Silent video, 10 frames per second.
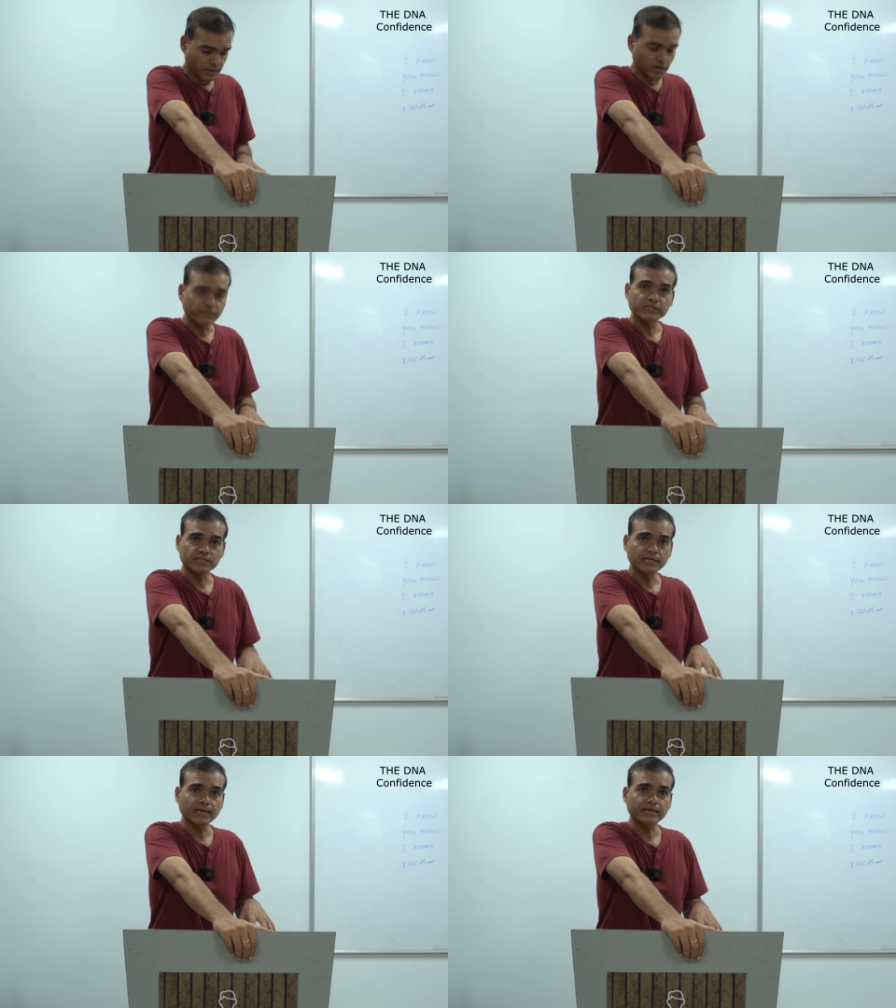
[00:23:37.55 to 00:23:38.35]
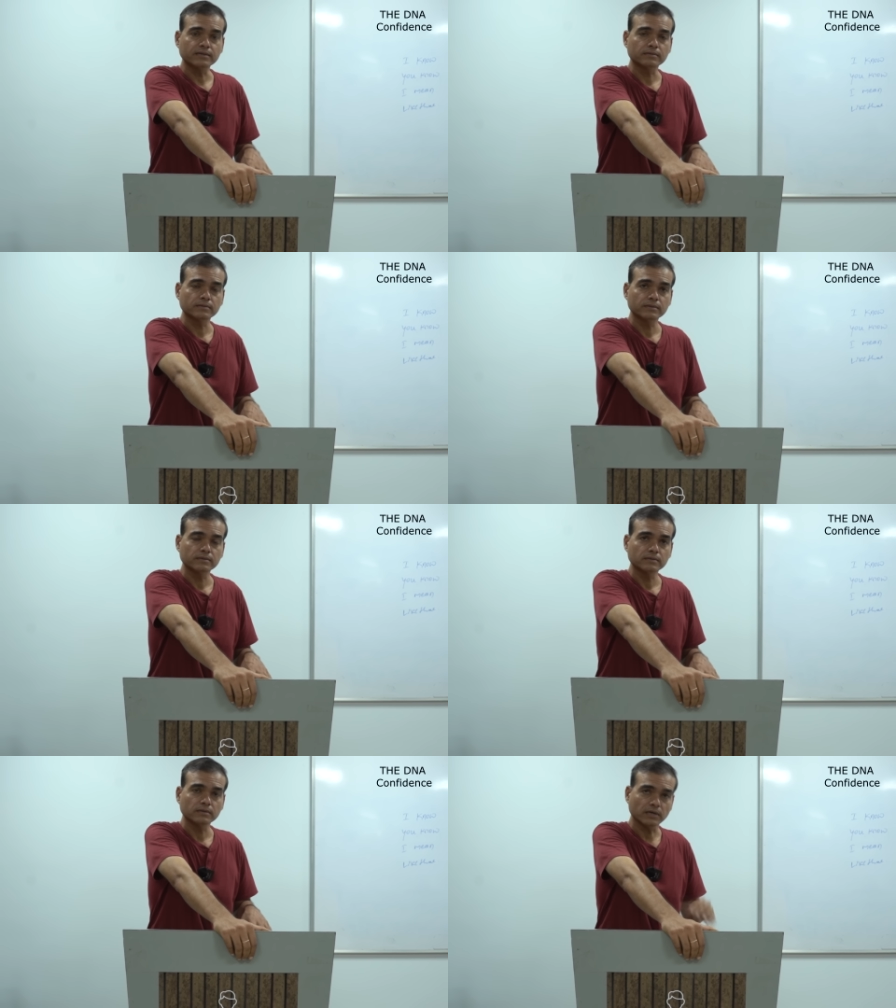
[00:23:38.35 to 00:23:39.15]
Well, of you seen like
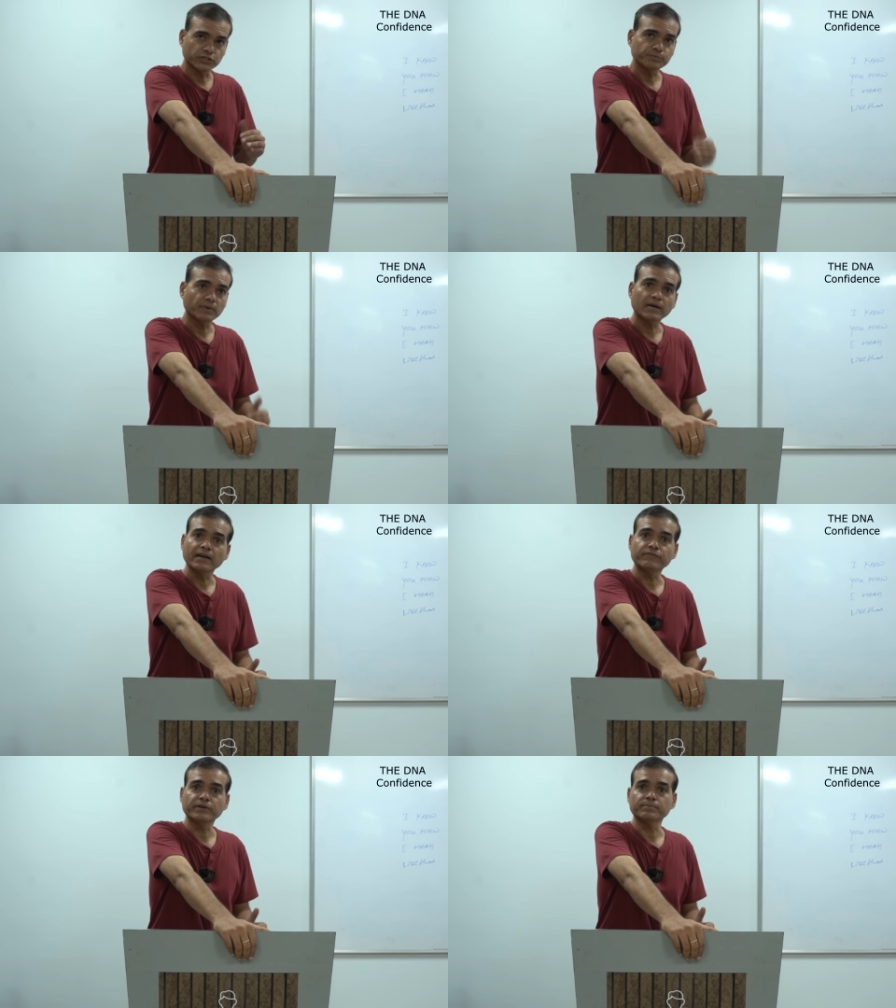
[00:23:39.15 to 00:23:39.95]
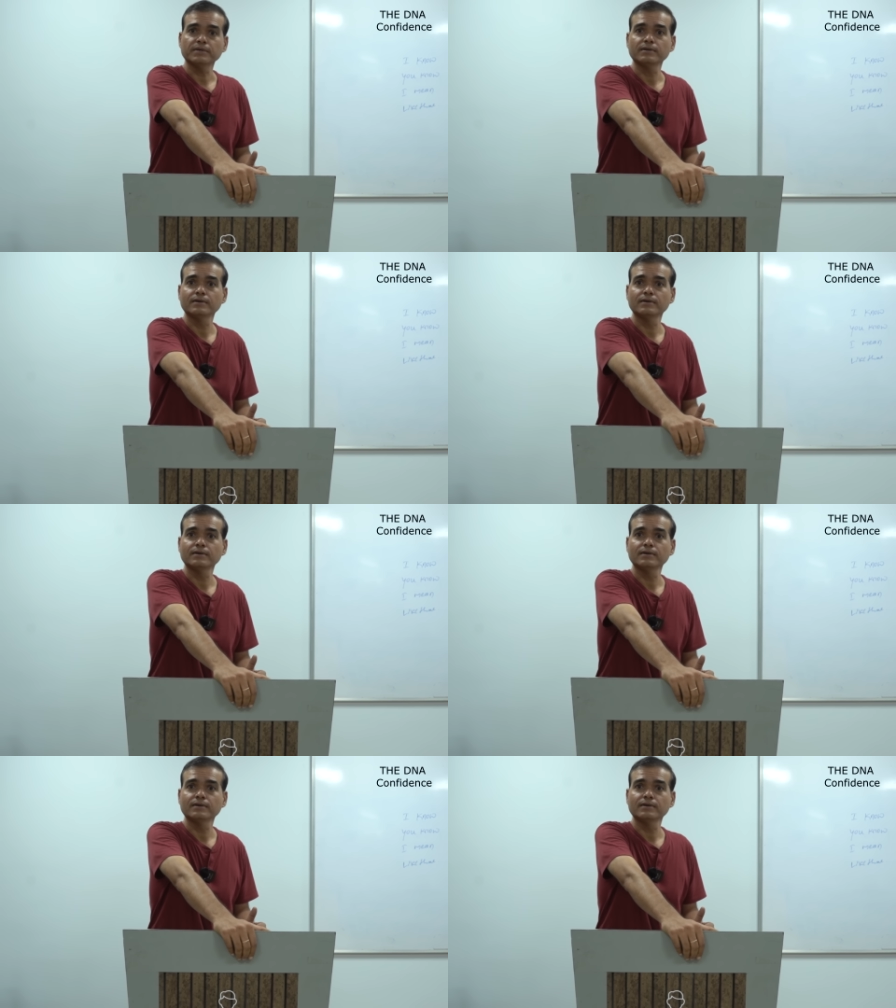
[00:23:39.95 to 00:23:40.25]
Ajit Pawar left him.